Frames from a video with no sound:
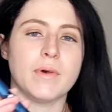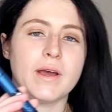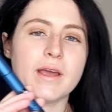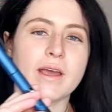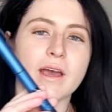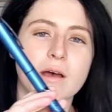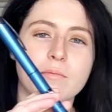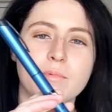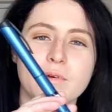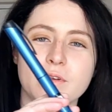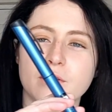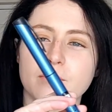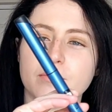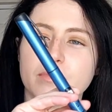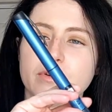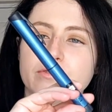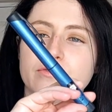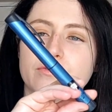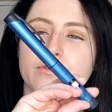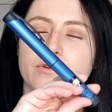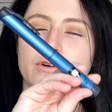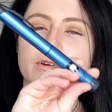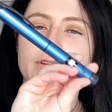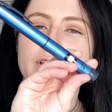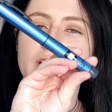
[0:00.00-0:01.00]
My habit number
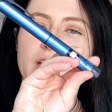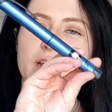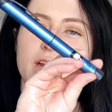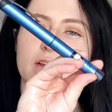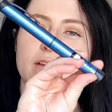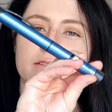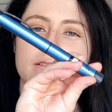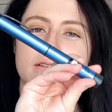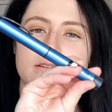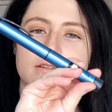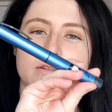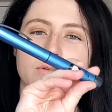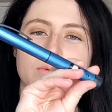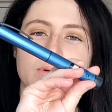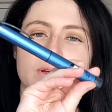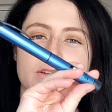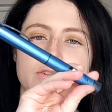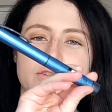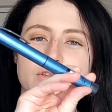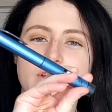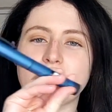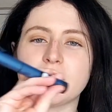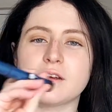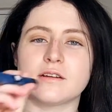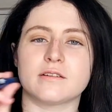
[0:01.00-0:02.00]
4 then is to do
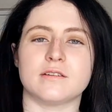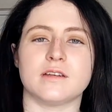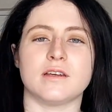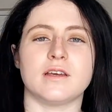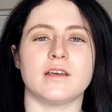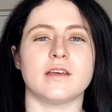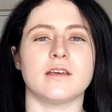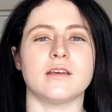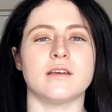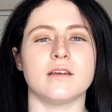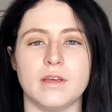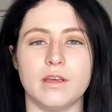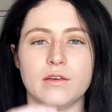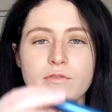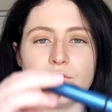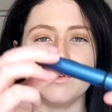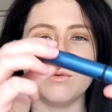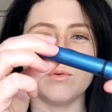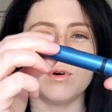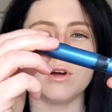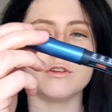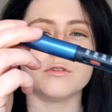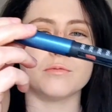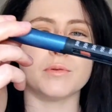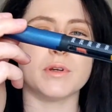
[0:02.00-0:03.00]
injecting. If you
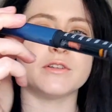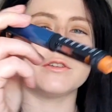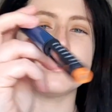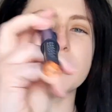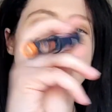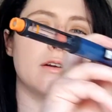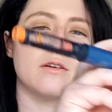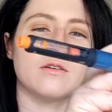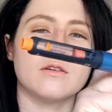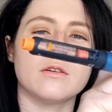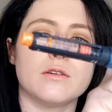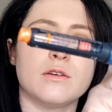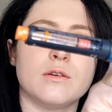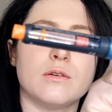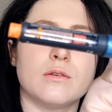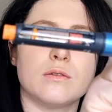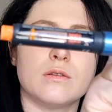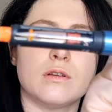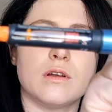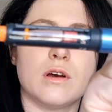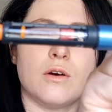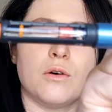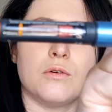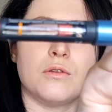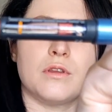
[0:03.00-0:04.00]
watch my channel, you'll
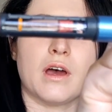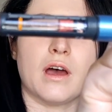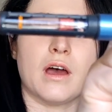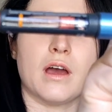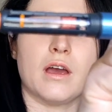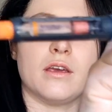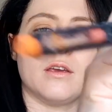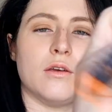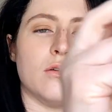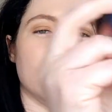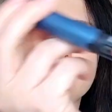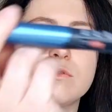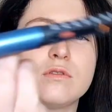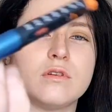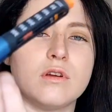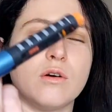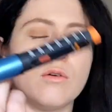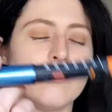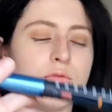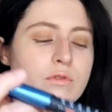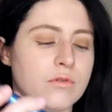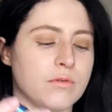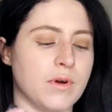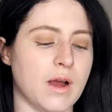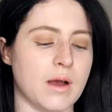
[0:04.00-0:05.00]
know that I use
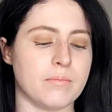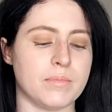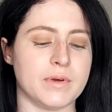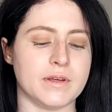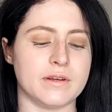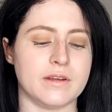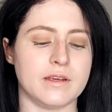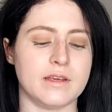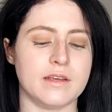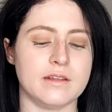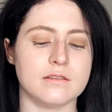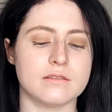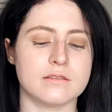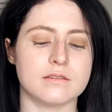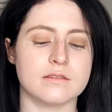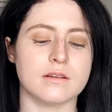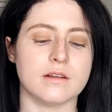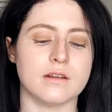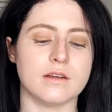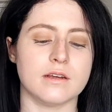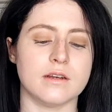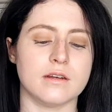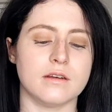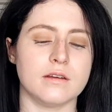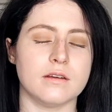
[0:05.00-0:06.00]
Nova Rapid
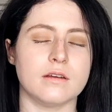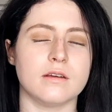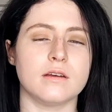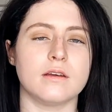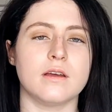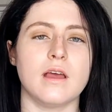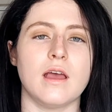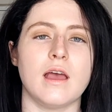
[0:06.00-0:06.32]
insulin.